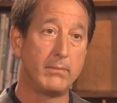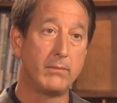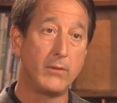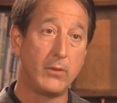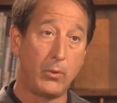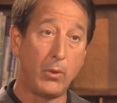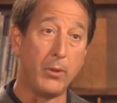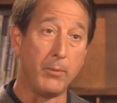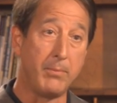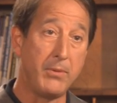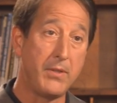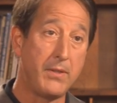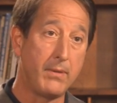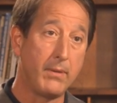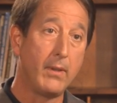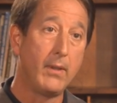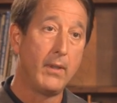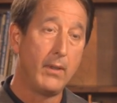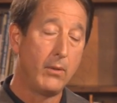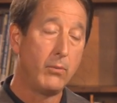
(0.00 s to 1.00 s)
groups,
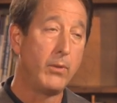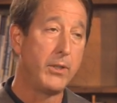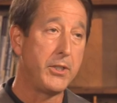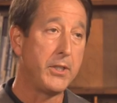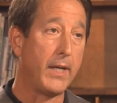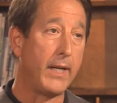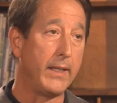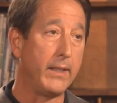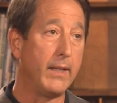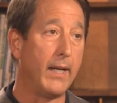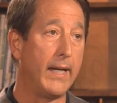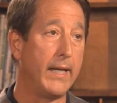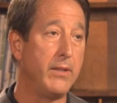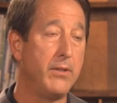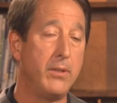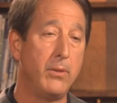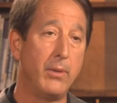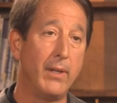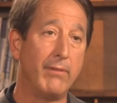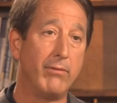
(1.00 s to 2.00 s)
which I
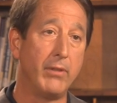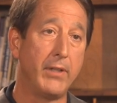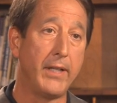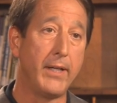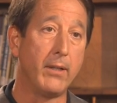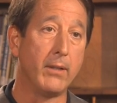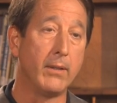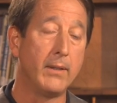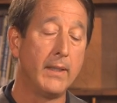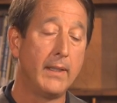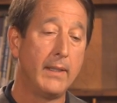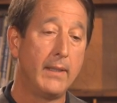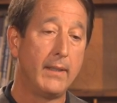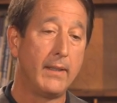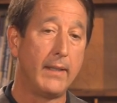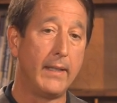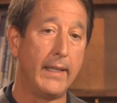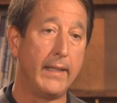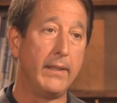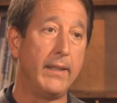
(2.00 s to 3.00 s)
do every year,
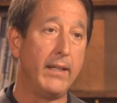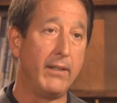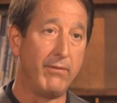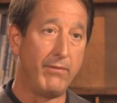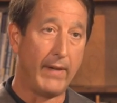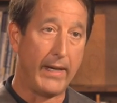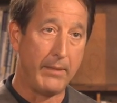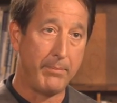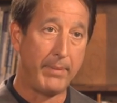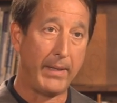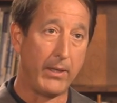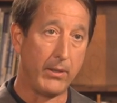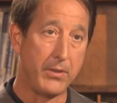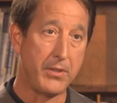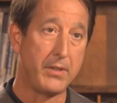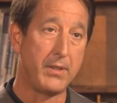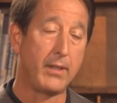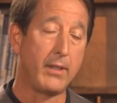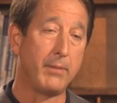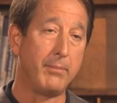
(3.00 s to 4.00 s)
and invite parents
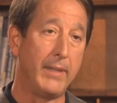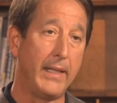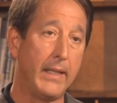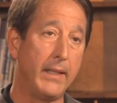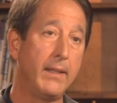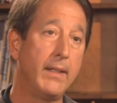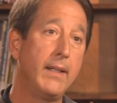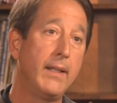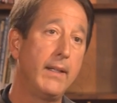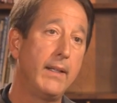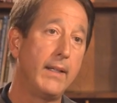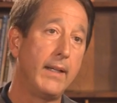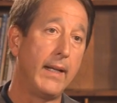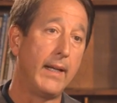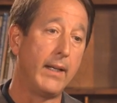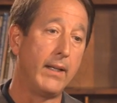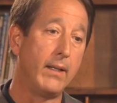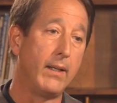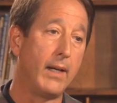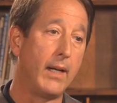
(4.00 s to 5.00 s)
to come in,
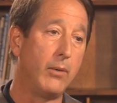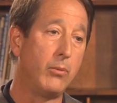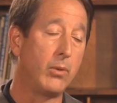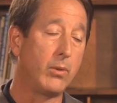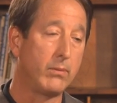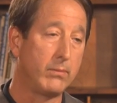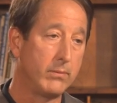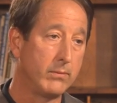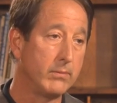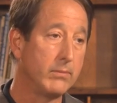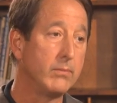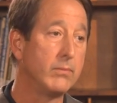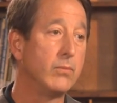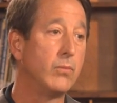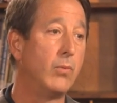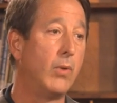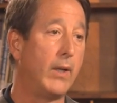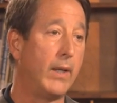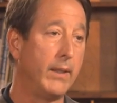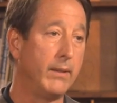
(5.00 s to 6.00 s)
and I will
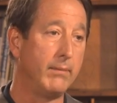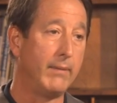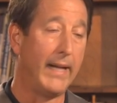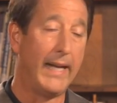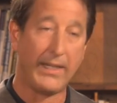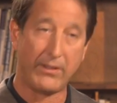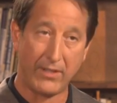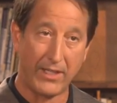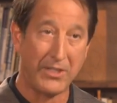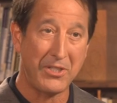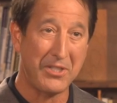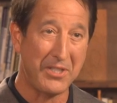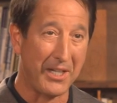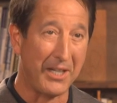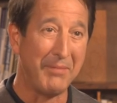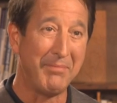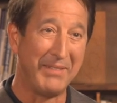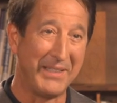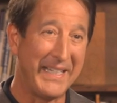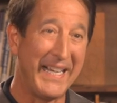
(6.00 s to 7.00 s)
run at
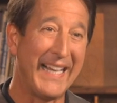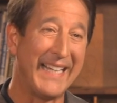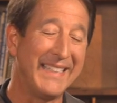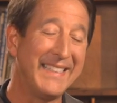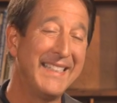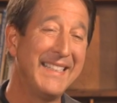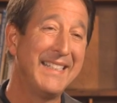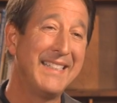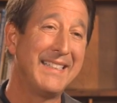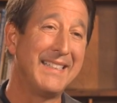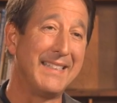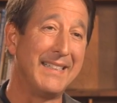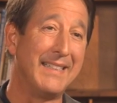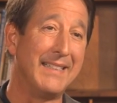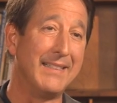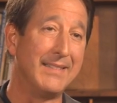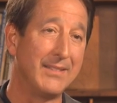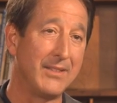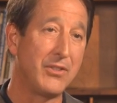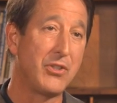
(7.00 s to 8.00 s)
lunchtime, again,
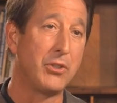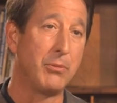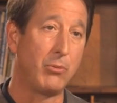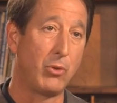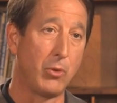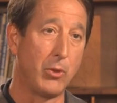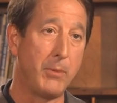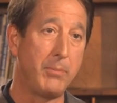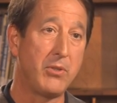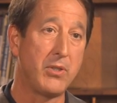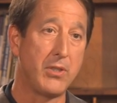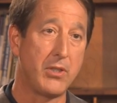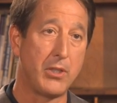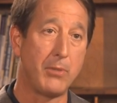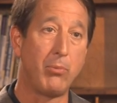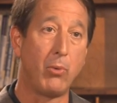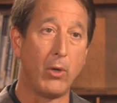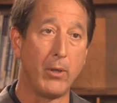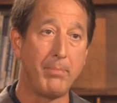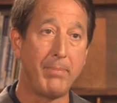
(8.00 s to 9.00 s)
some groups to
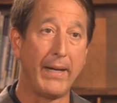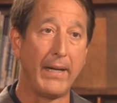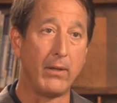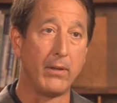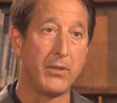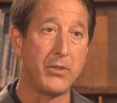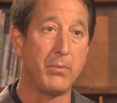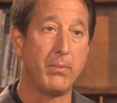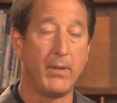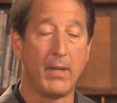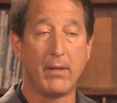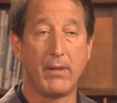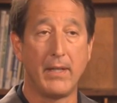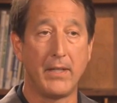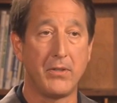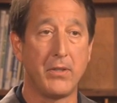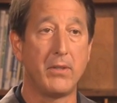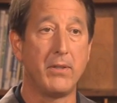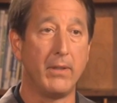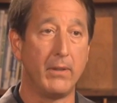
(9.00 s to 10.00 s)
support parents with the
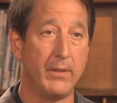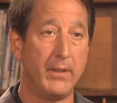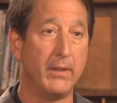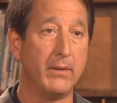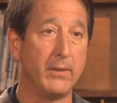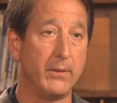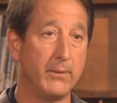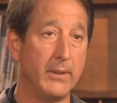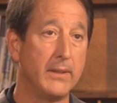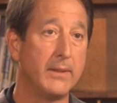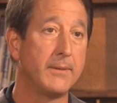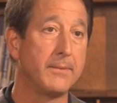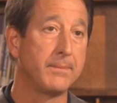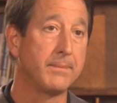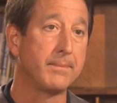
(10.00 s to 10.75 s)
things that they're dealing with.